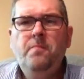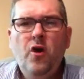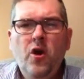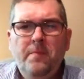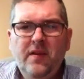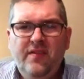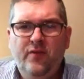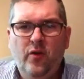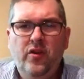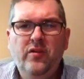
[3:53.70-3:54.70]

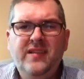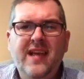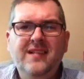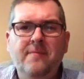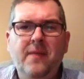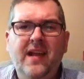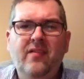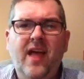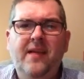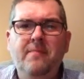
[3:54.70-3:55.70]
purposeful. Take somebody
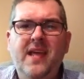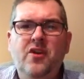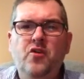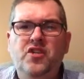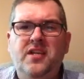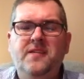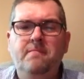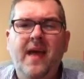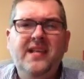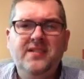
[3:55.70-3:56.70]
like me who just
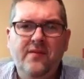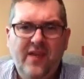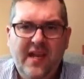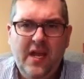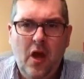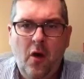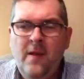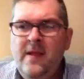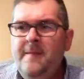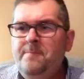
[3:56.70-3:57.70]
makes a video.
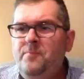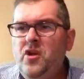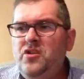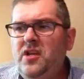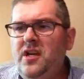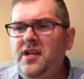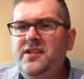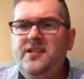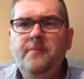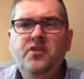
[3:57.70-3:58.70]
There's an
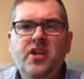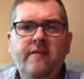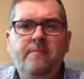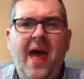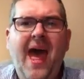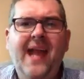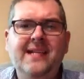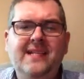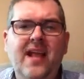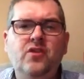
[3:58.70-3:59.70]
assumption of bad
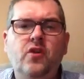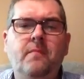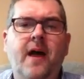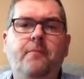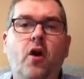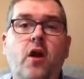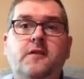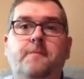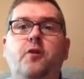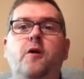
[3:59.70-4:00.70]
intent on my part
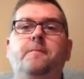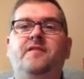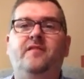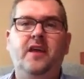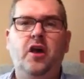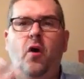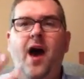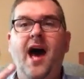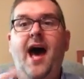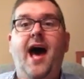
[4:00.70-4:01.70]
to purposely go,
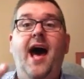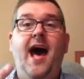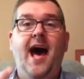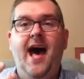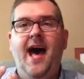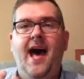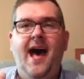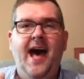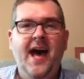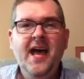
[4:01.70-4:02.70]
ha, ha, ha,
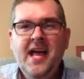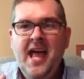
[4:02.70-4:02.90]
ha,